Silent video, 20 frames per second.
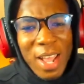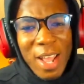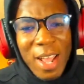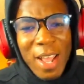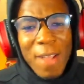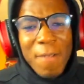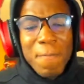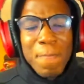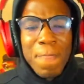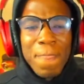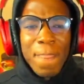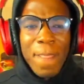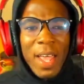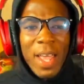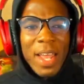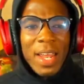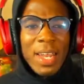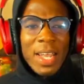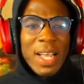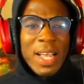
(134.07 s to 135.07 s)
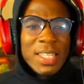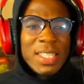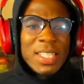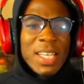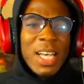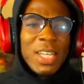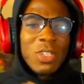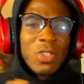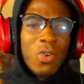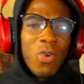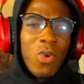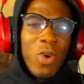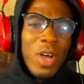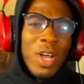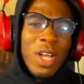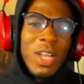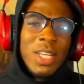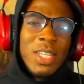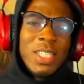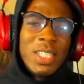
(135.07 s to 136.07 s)
okay nikita is
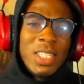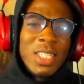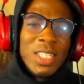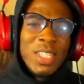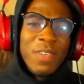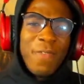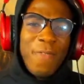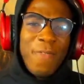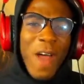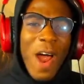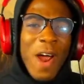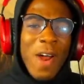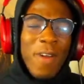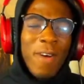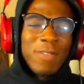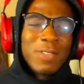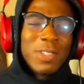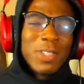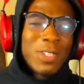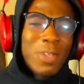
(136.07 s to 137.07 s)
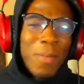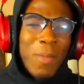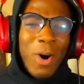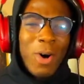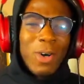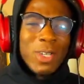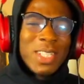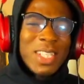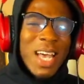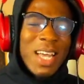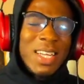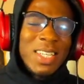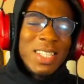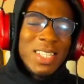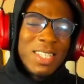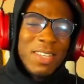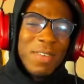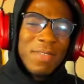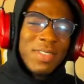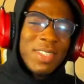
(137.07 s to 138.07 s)
going she's veering off to some
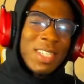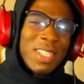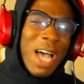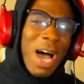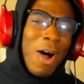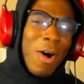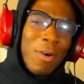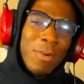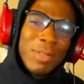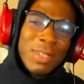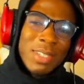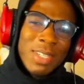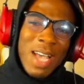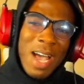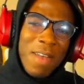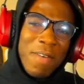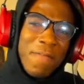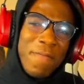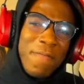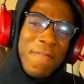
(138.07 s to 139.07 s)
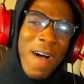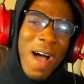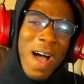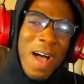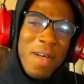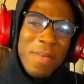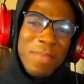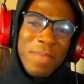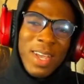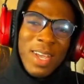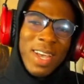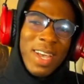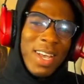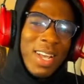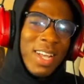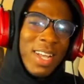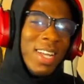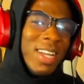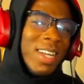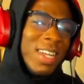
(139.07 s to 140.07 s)
alternative sound kind of vibe
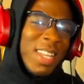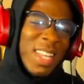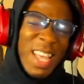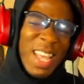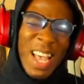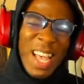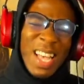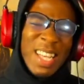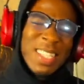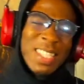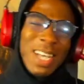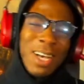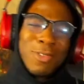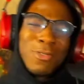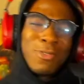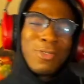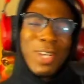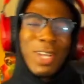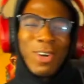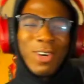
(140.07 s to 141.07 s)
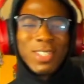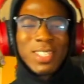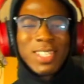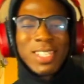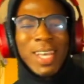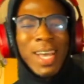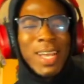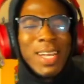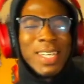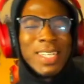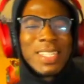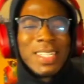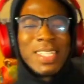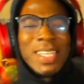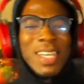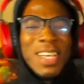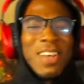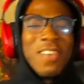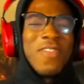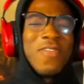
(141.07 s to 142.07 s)
yeah yeah it sounds really
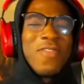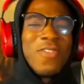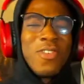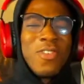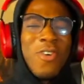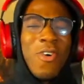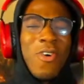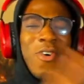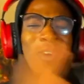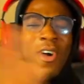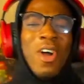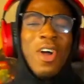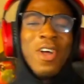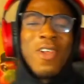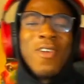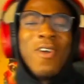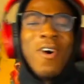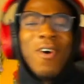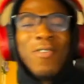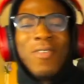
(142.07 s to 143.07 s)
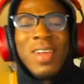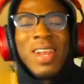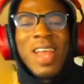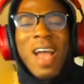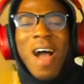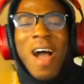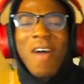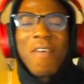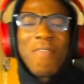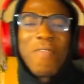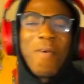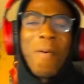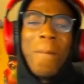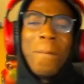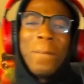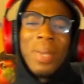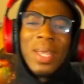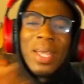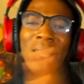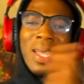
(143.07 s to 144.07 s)
alternative you know not really afro
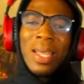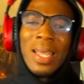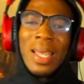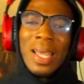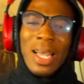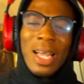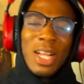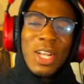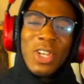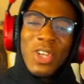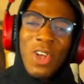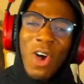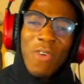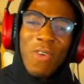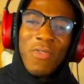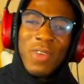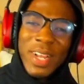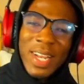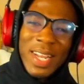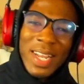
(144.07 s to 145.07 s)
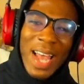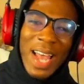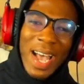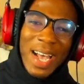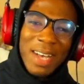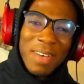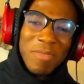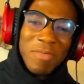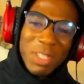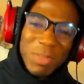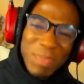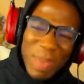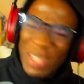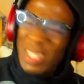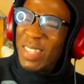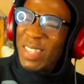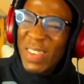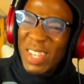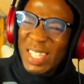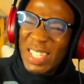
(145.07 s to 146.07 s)
beat not really like a
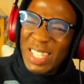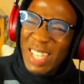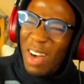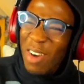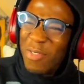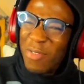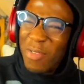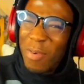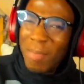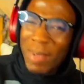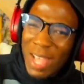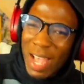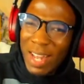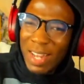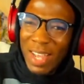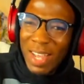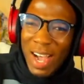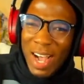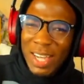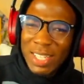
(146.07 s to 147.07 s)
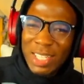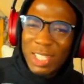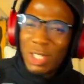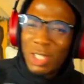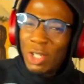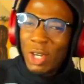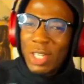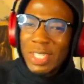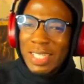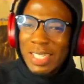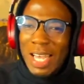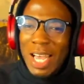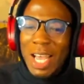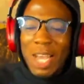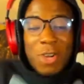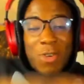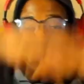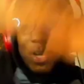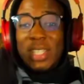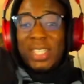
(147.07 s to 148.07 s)
specific sound from Kenya. This is just a
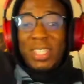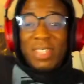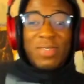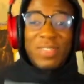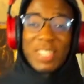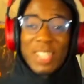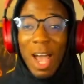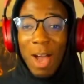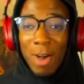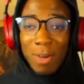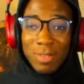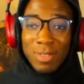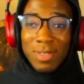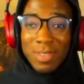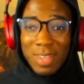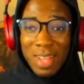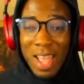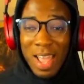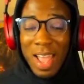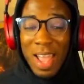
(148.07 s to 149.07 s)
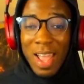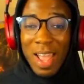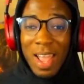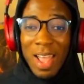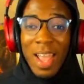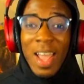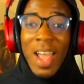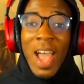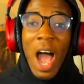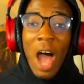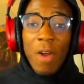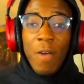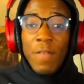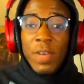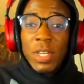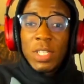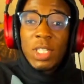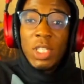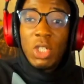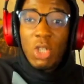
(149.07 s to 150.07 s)
creative sound. Yeah. And
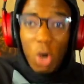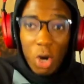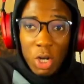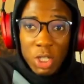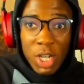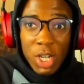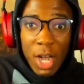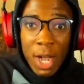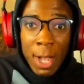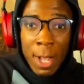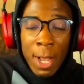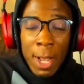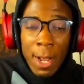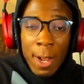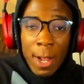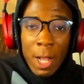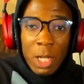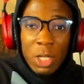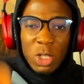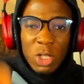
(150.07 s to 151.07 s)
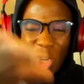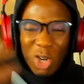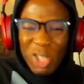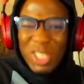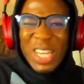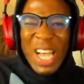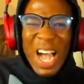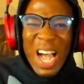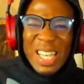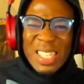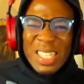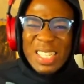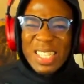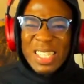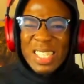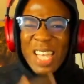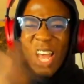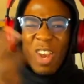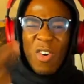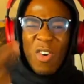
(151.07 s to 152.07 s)
obviously Doja. Doja has
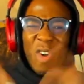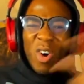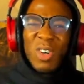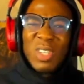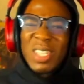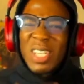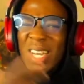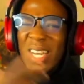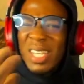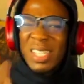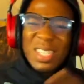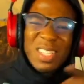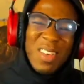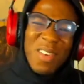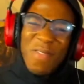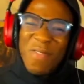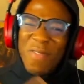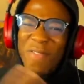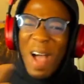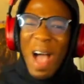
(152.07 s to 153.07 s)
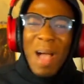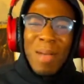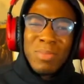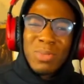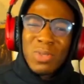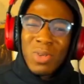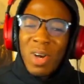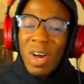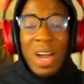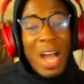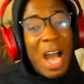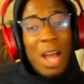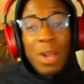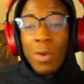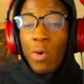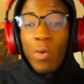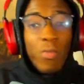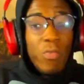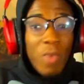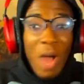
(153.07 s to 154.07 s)
this kind of alternative vibe to her. I
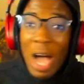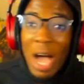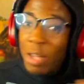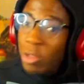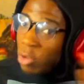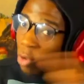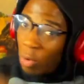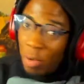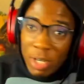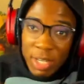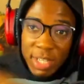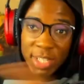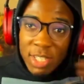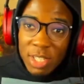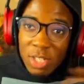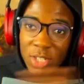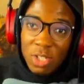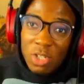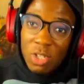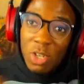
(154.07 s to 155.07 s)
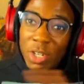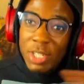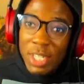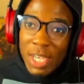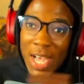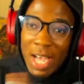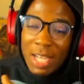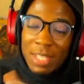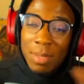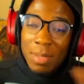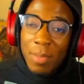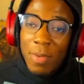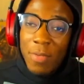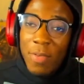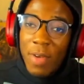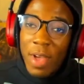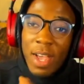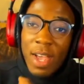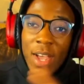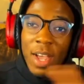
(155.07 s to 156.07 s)
don't I don't listen to Doja Cat to be
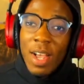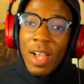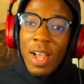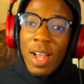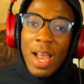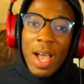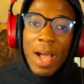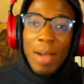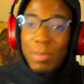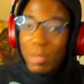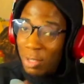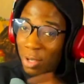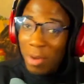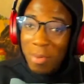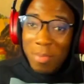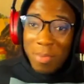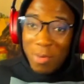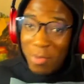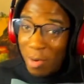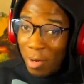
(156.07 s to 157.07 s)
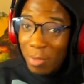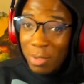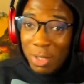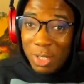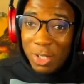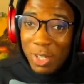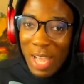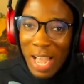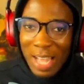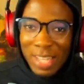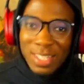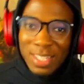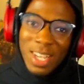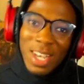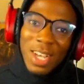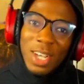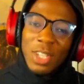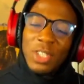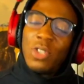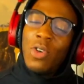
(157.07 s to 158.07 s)
fair. Like I'm just gonna be real with you guys.
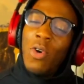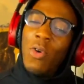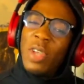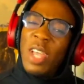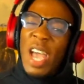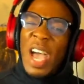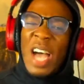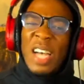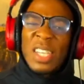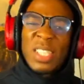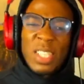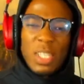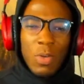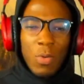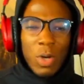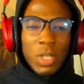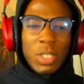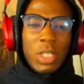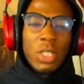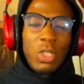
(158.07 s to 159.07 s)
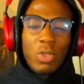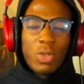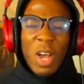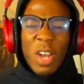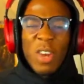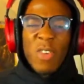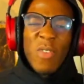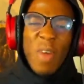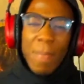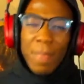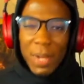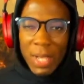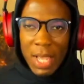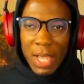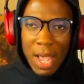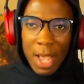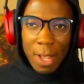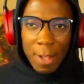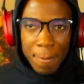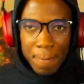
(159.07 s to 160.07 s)
So yeah, I see what she's trying to
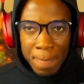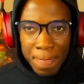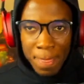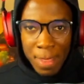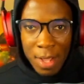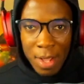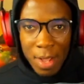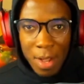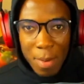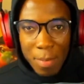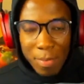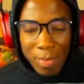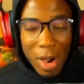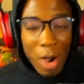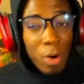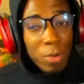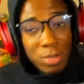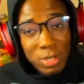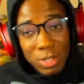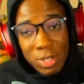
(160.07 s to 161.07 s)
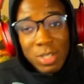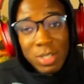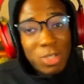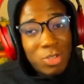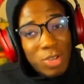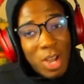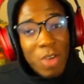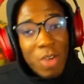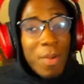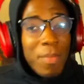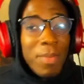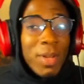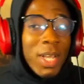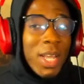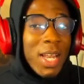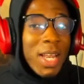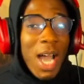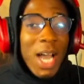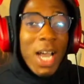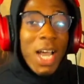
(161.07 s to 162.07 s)
replicate. But I hope she doesn't try and
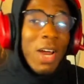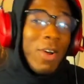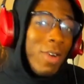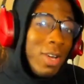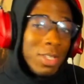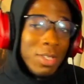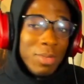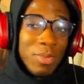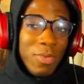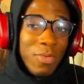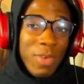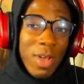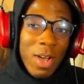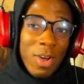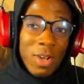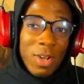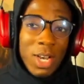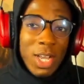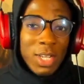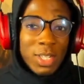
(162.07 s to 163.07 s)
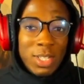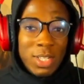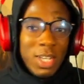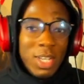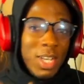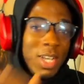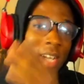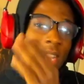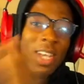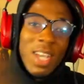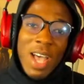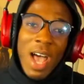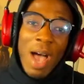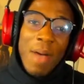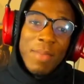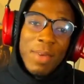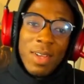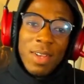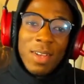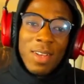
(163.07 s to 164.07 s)
replicate that career to be fair, unless I
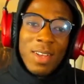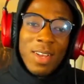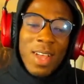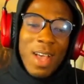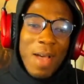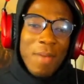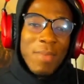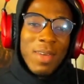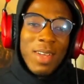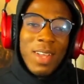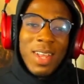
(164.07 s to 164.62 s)
mean, I mean,